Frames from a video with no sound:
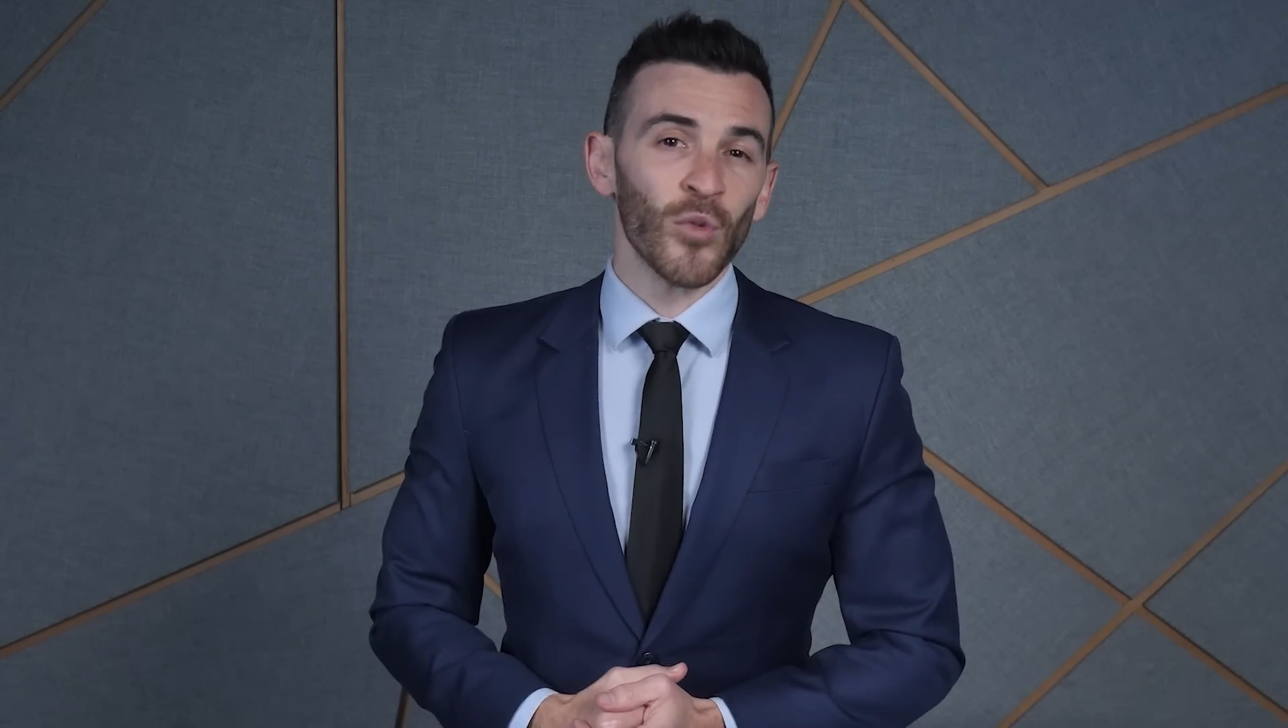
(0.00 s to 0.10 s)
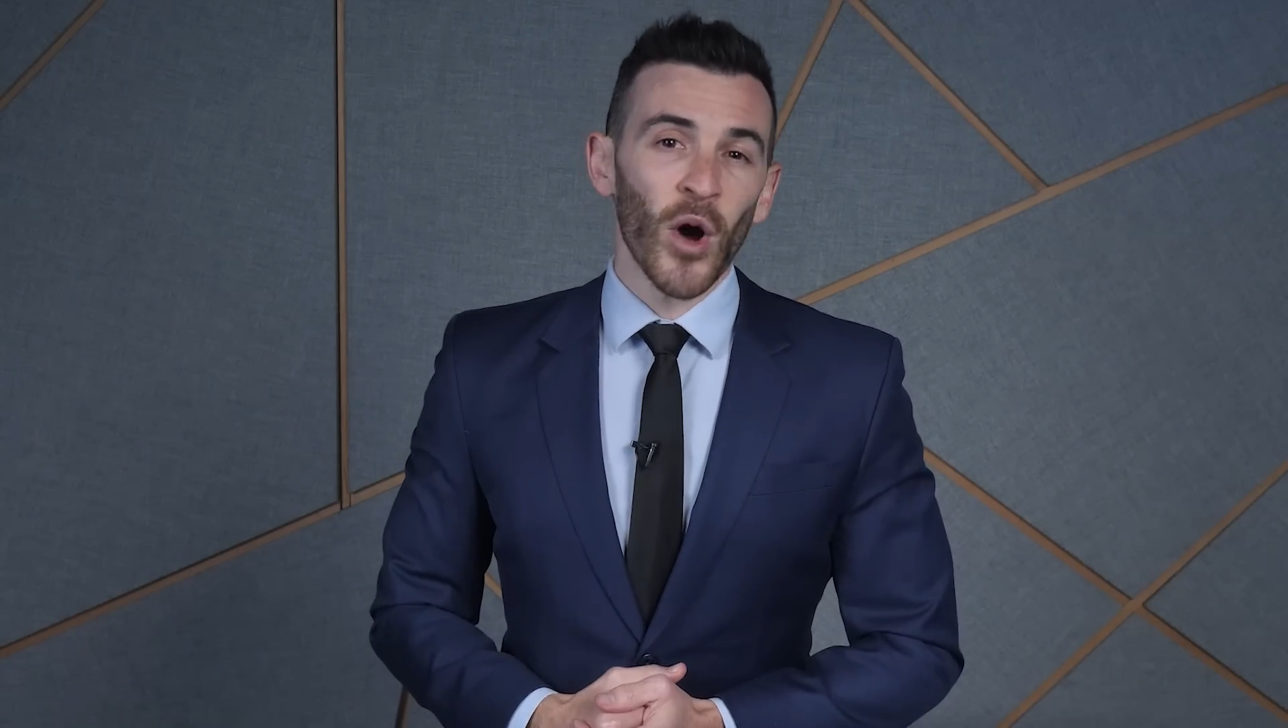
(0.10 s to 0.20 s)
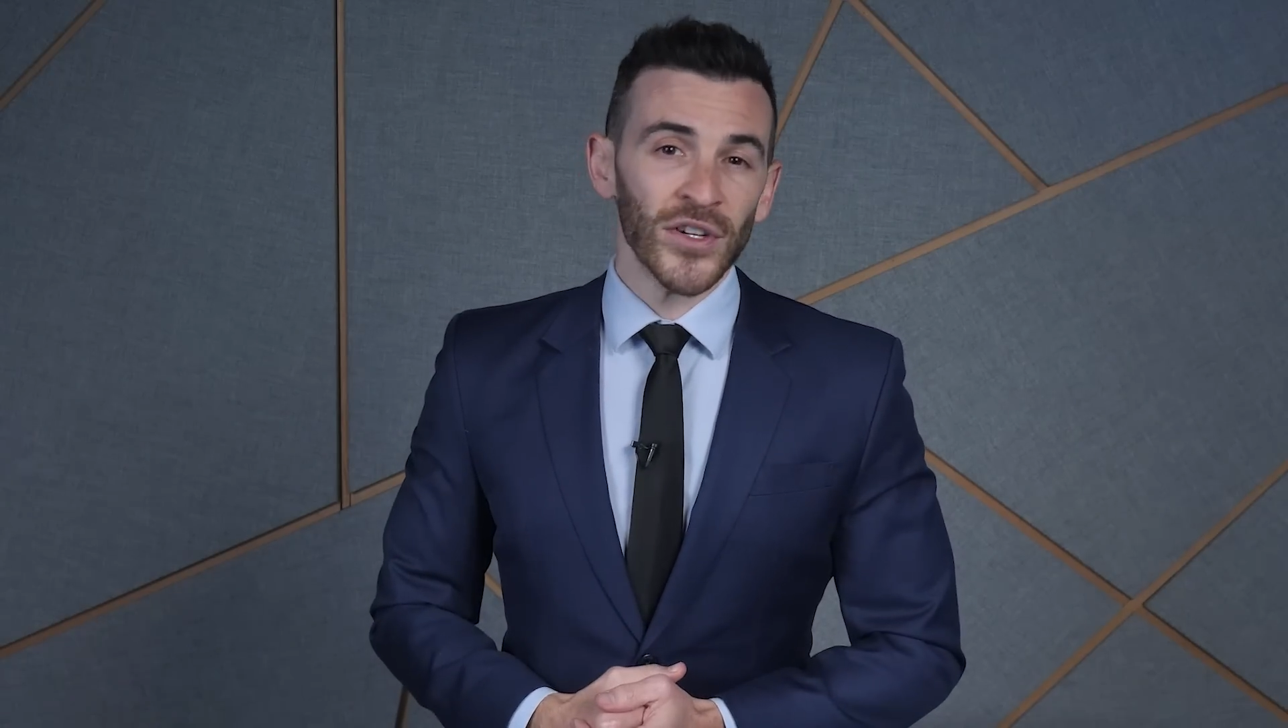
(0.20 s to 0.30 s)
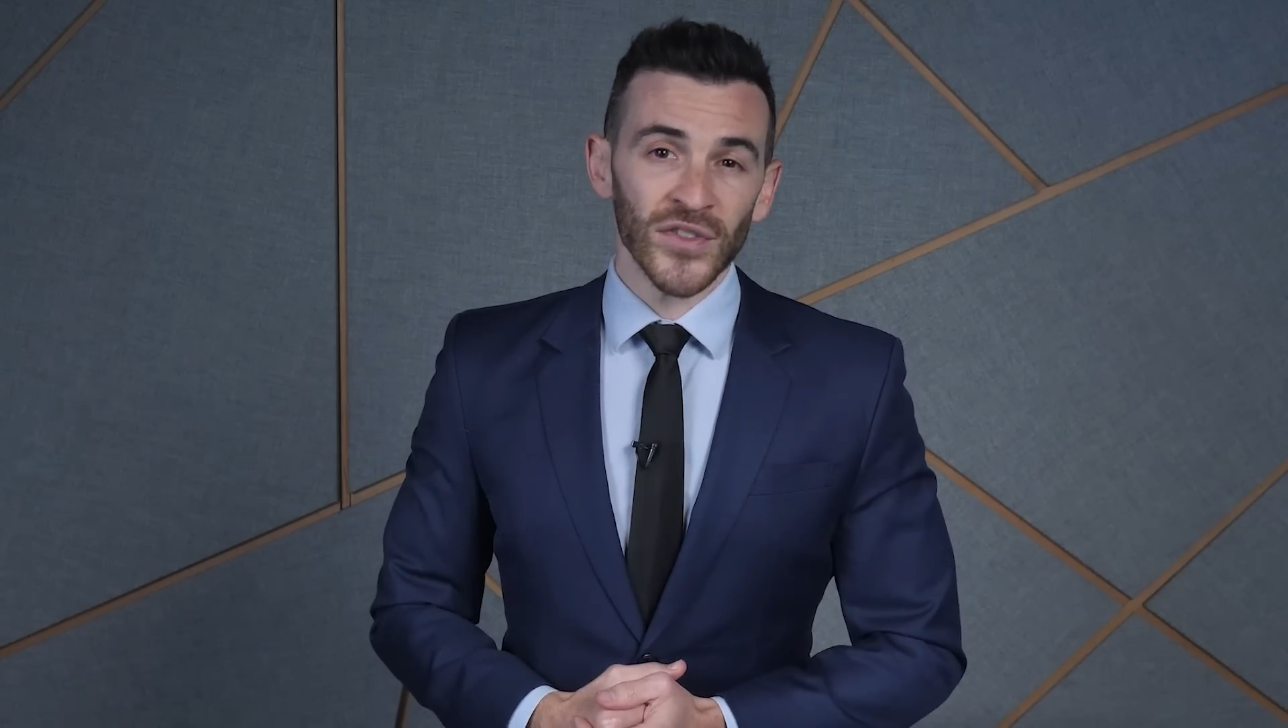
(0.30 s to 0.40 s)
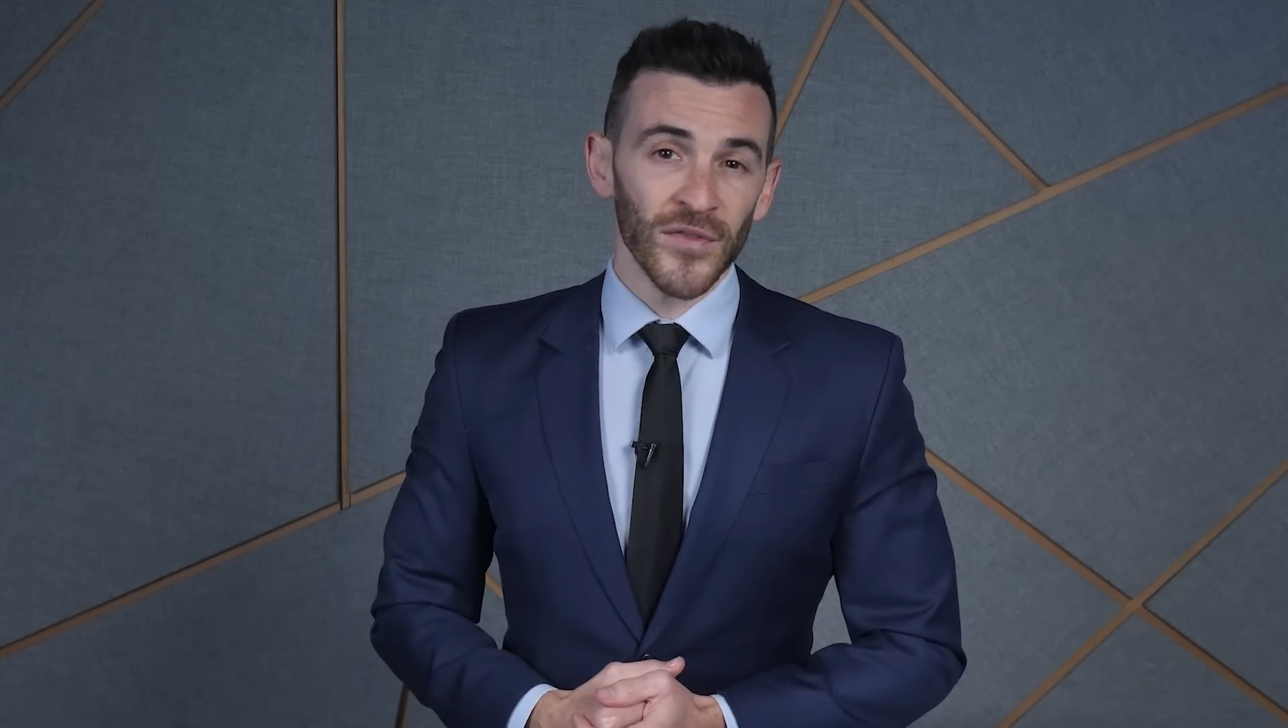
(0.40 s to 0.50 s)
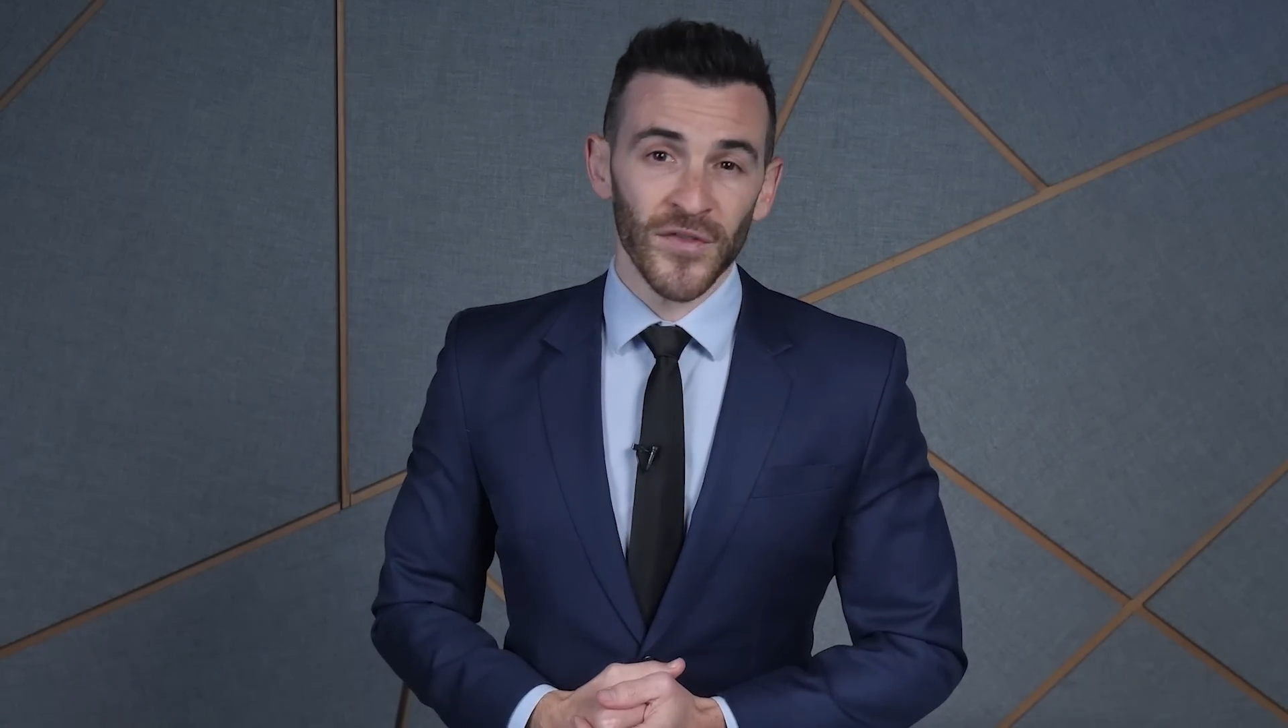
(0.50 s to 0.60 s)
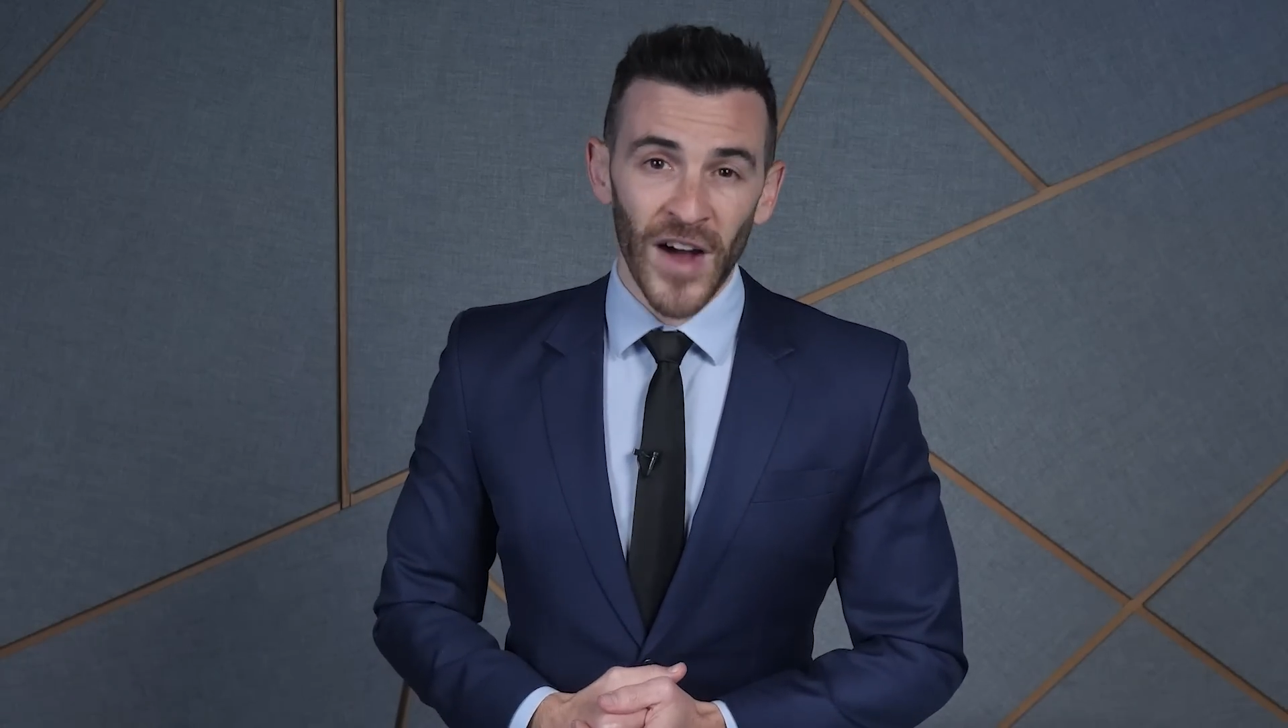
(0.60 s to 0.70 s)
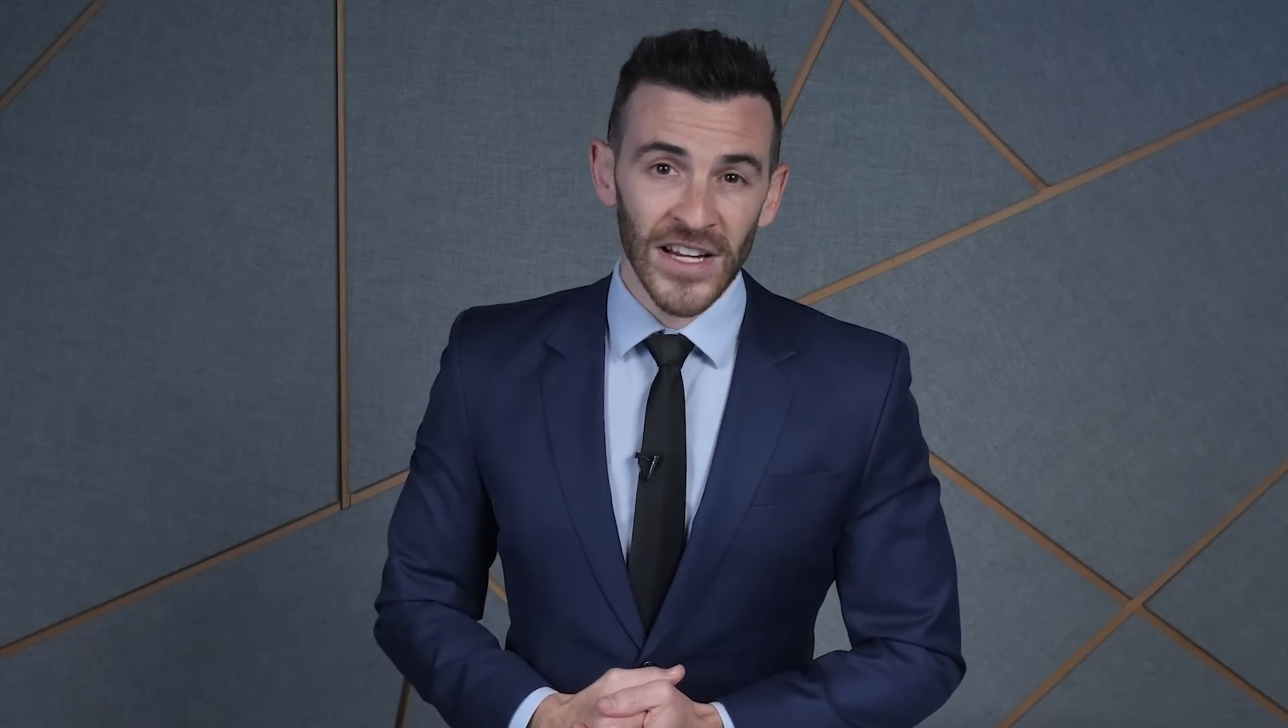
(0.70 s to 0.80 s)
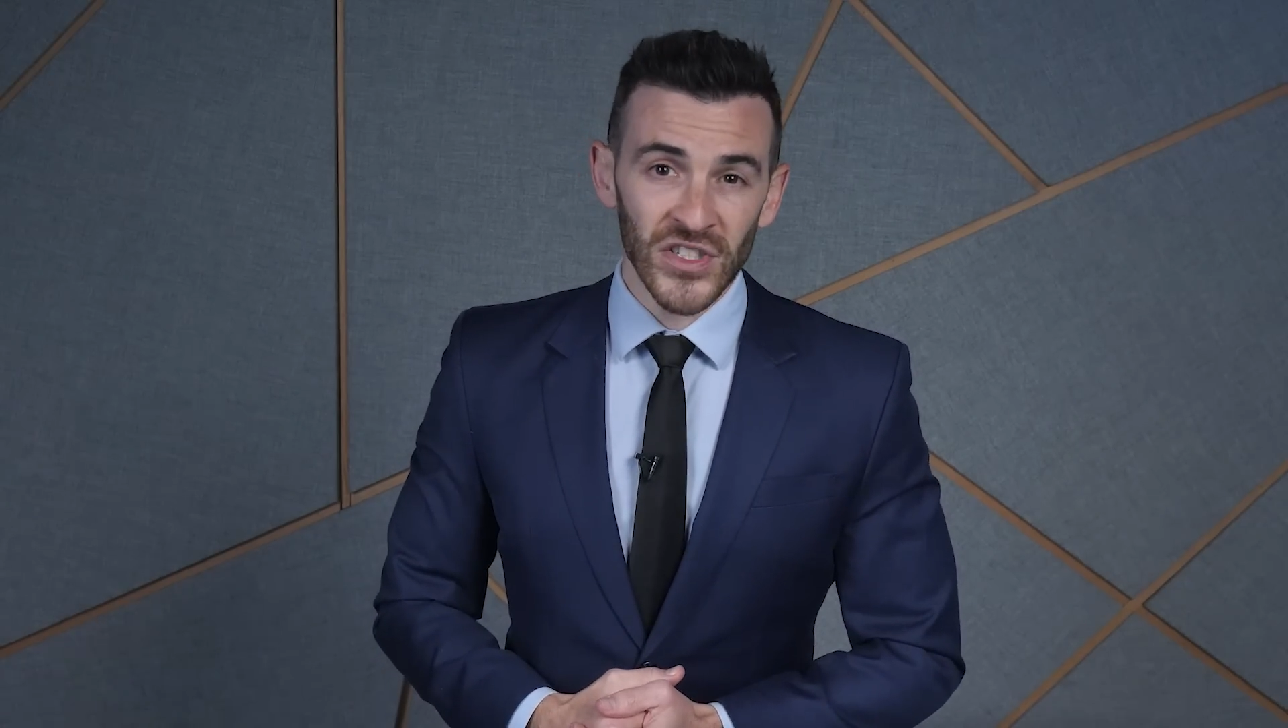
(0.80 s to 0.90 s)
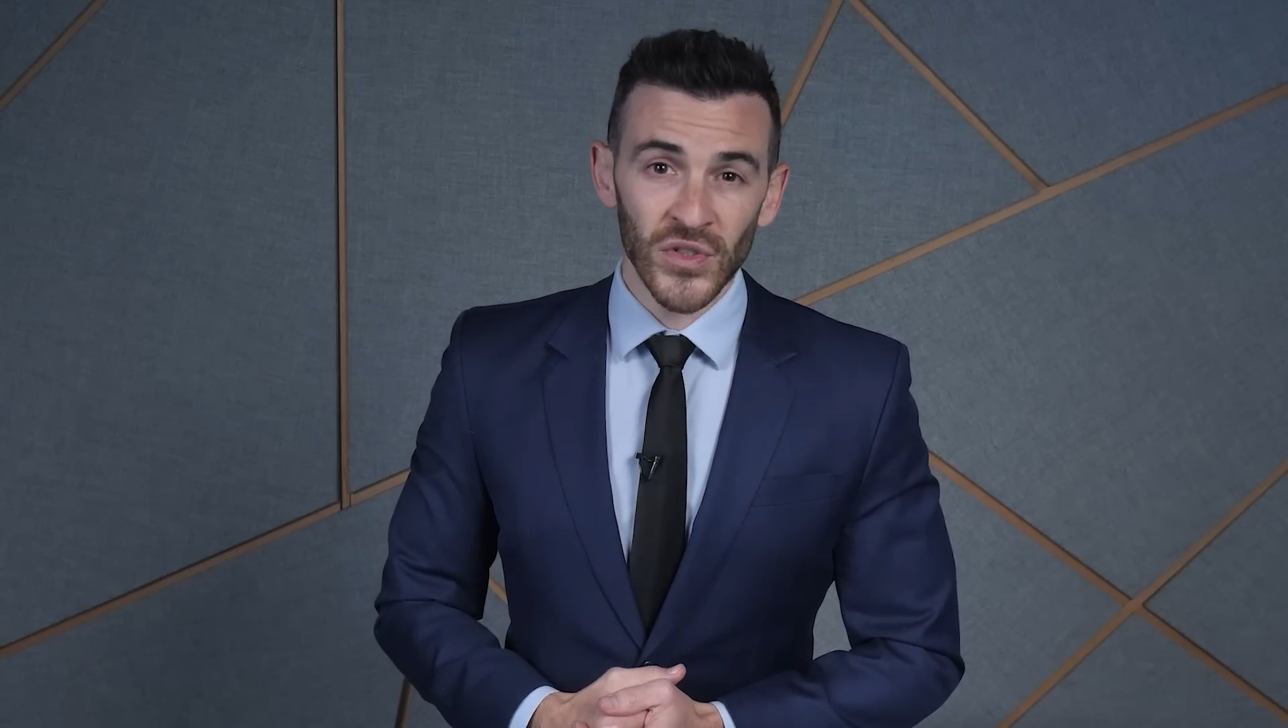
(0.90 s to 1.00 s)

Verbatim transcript: Waters from Fox